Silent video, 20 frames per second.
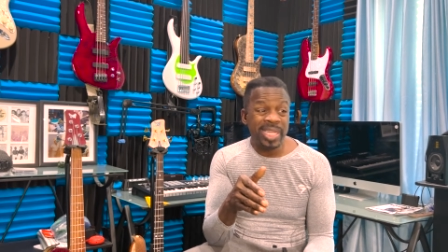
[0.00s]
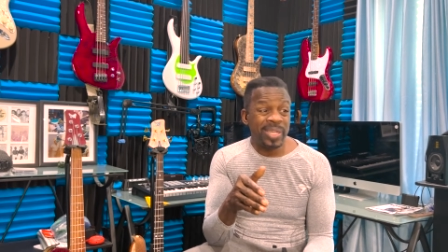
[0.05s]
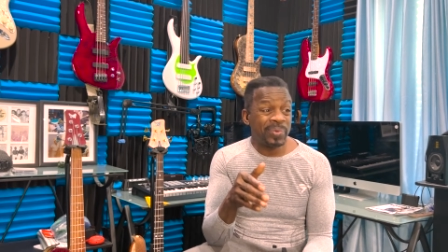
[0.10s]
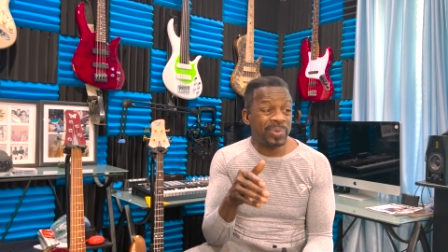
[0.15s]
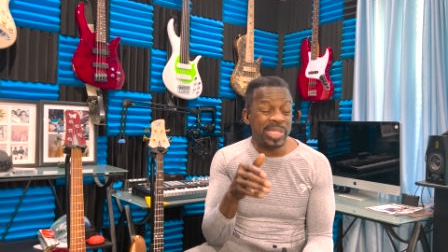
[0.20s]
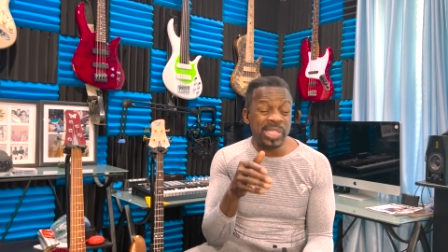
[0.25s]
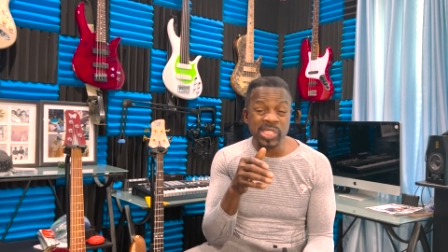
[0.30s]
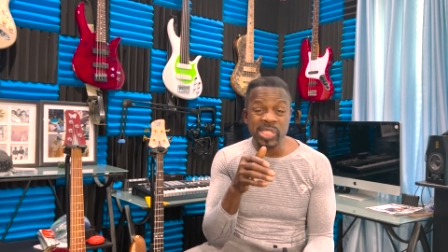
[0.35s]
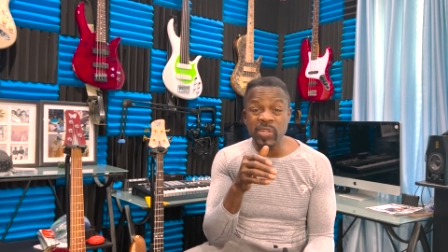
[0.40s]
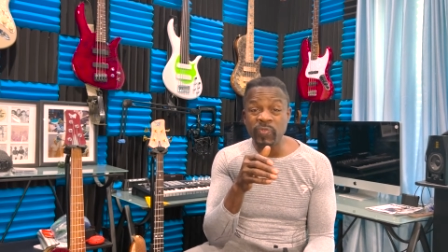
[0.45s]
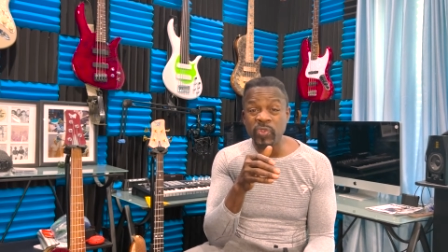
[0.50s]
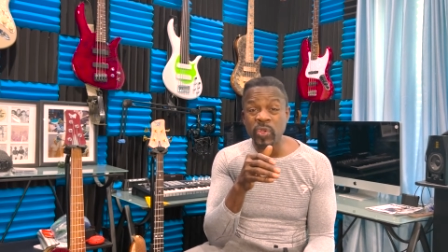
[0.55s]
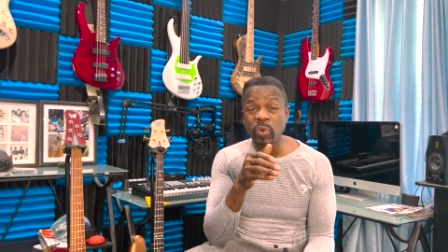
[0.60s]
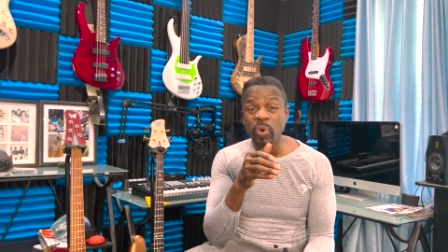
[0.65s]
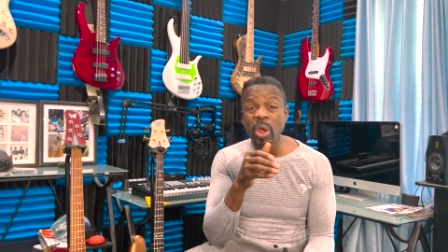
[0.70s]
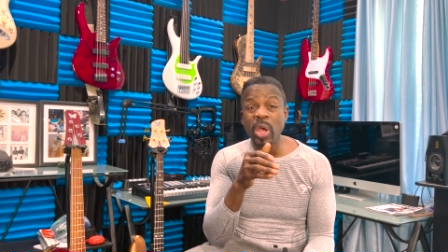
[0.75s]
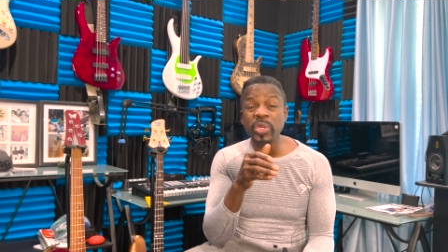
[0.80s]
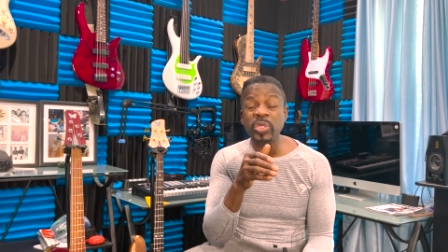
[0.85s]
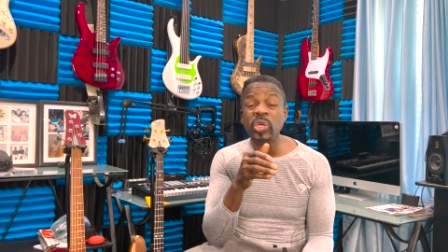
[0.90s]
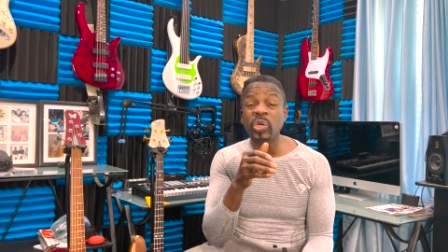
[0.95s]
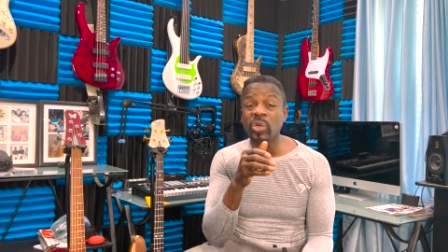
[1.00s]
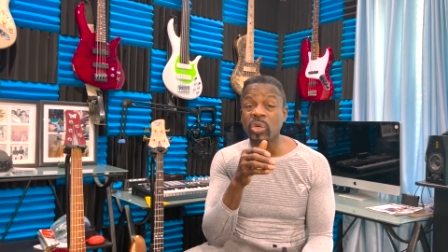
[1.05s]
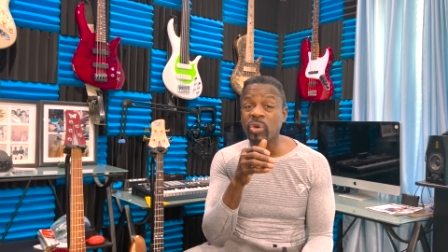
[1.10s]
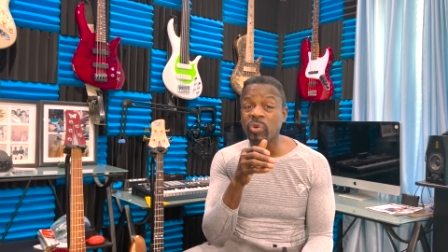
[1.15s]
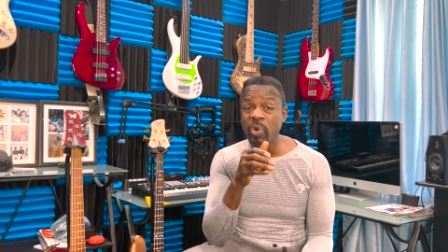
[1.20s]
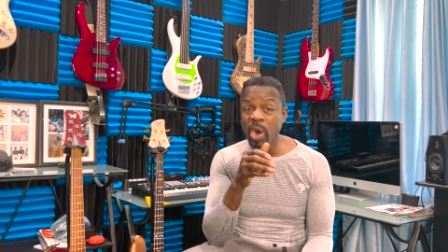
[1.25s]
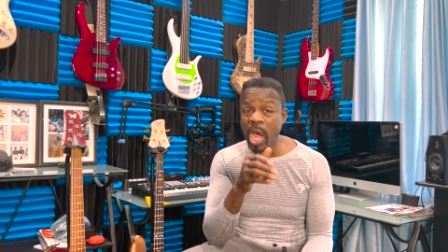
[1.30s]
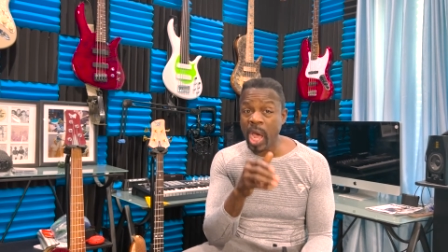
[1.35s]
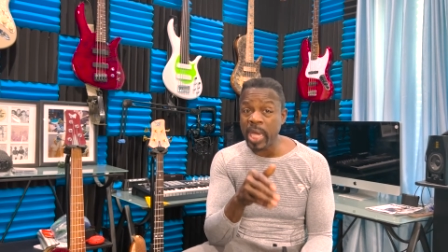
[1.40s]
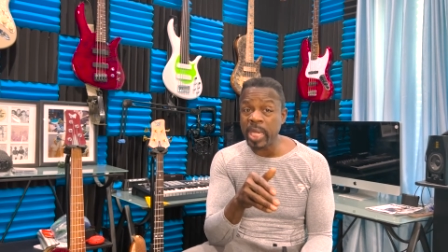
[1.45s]
Well, listen, if you're on your
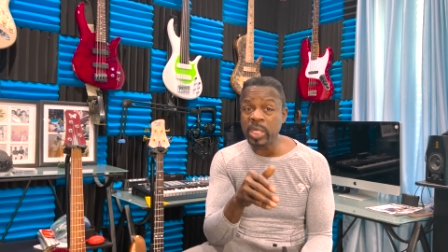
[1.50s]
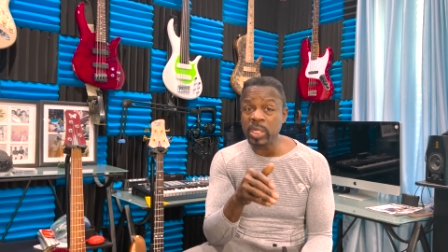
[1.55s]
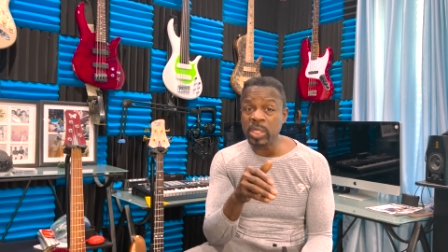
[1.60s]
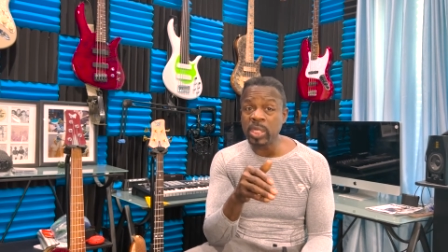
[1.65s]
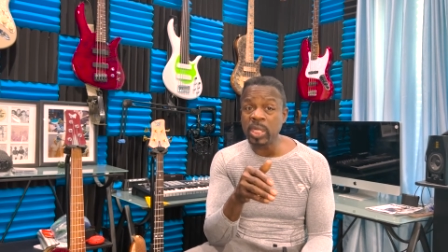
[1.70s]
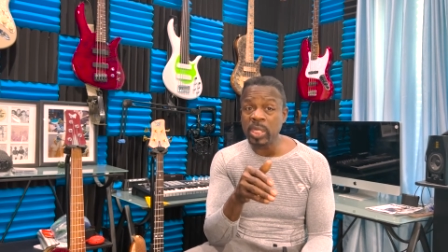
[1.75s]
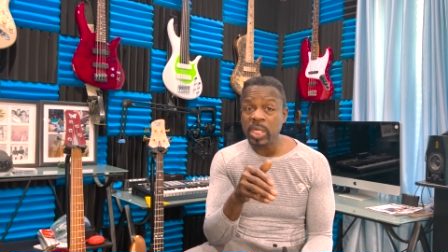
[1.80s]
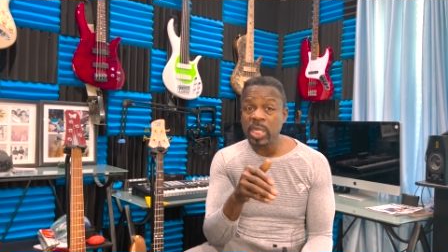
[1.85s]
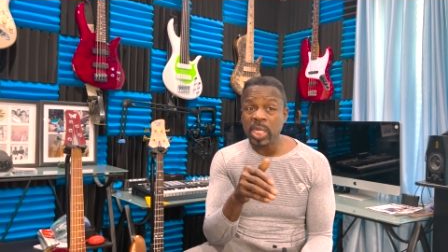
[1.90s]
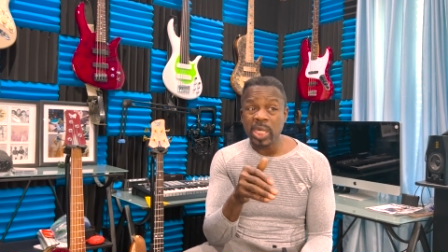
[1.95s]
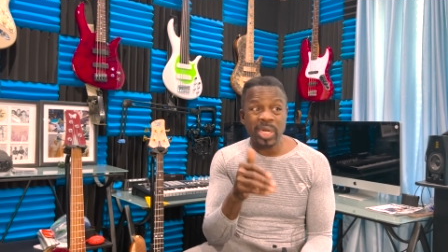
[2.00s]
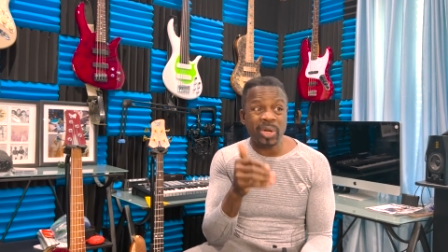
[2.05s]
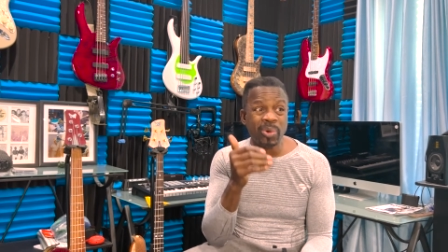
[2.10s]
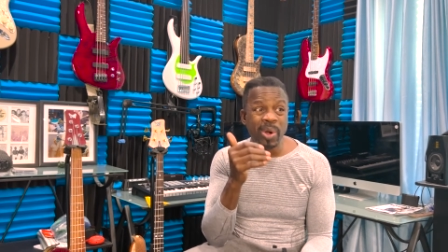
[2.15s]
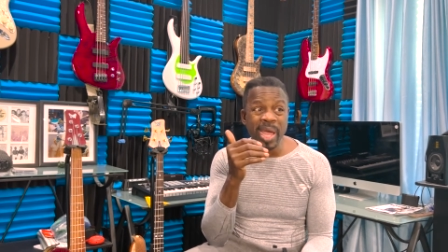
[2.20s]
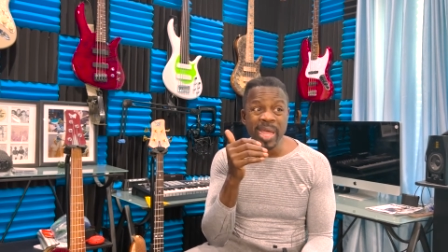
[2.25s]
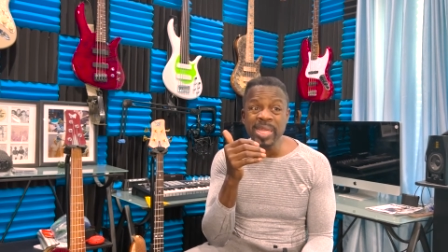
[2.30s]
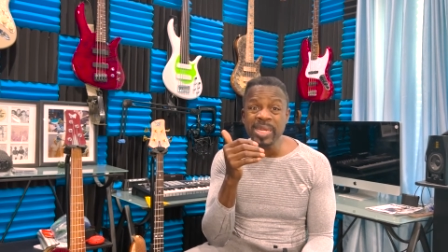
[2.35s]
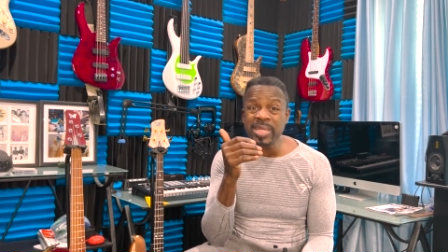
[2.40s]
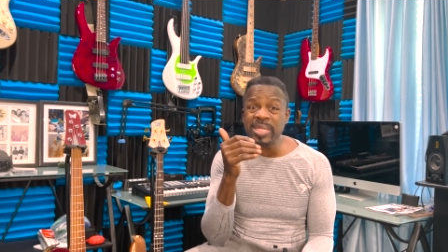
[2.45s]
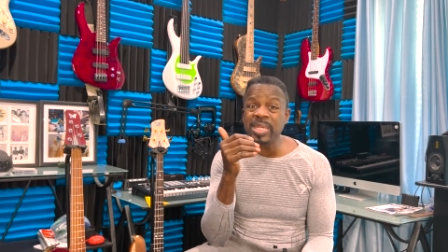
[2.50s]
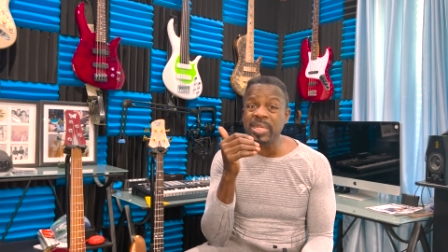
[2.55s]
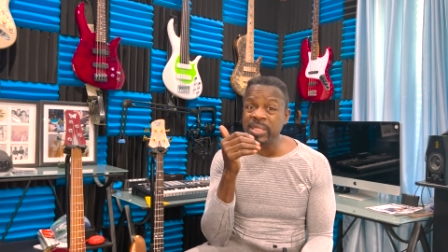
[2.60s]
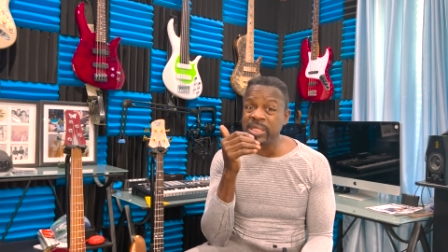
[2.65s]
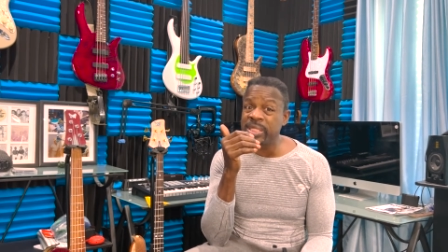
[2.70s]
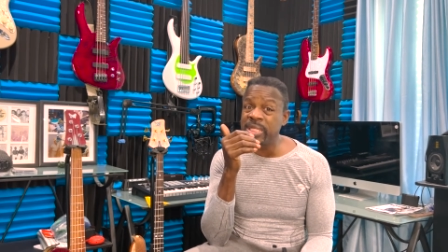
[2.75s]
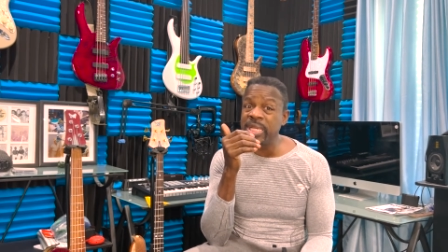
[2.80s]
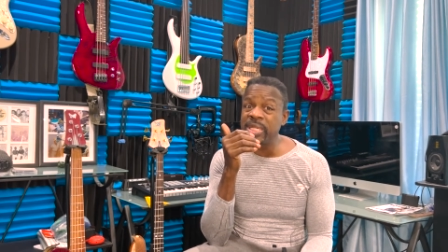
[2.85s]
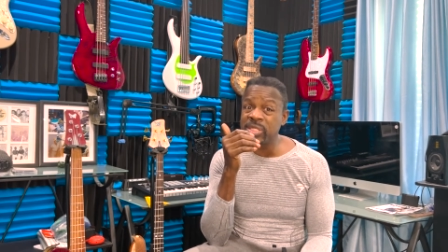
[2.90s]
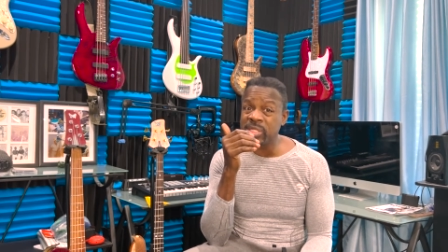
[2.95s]
grind, grind
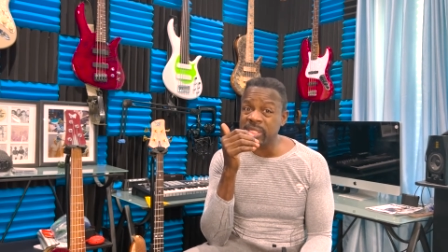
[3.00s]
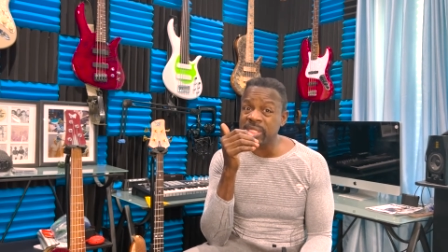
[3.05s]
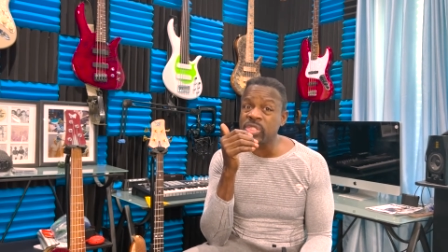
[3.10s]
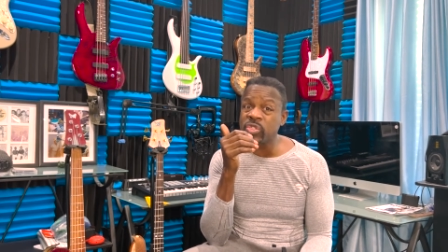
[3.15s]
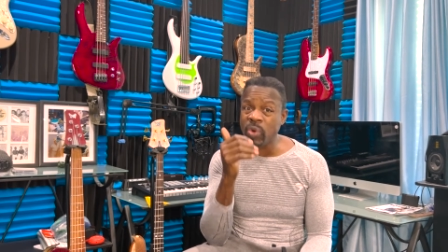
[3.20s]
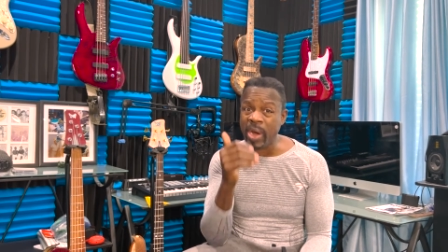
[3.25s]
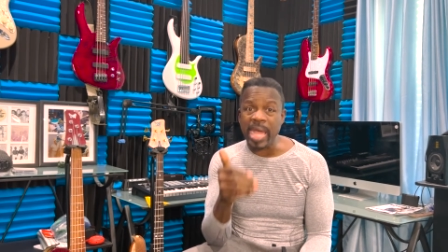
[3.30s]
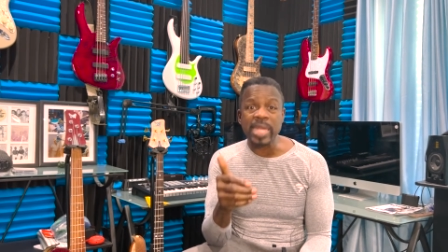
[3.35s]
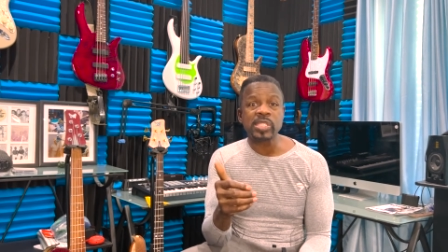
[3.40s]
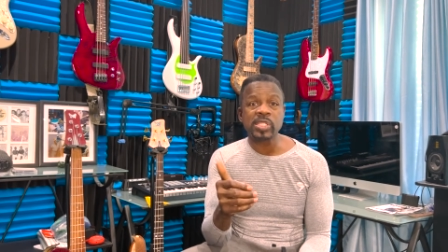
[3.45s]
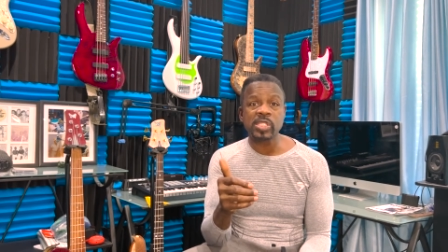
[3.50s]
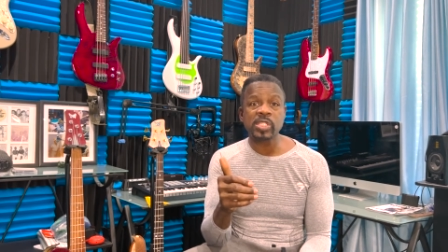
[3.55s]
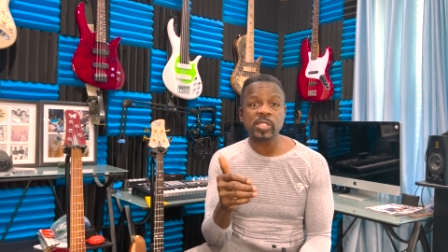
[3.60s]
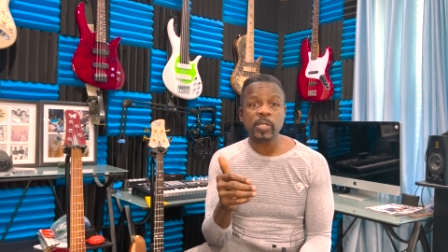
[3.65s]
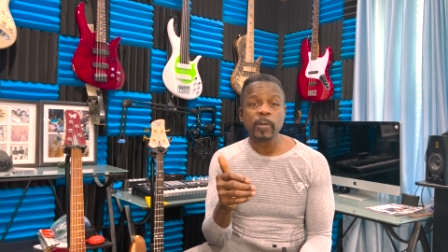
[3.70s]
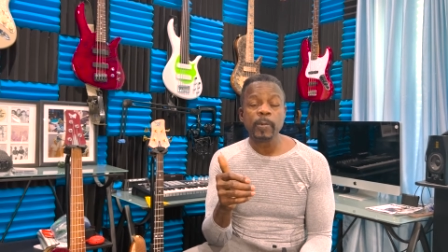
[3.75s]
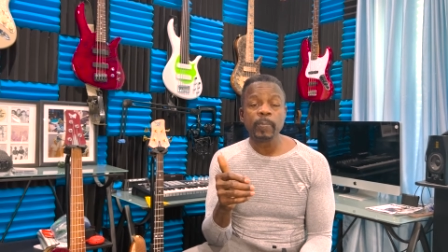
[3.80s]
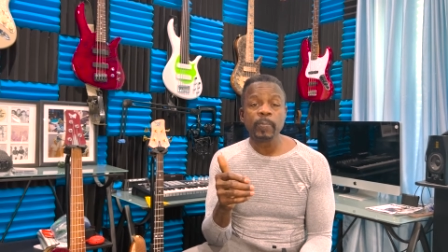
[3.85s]
is stress.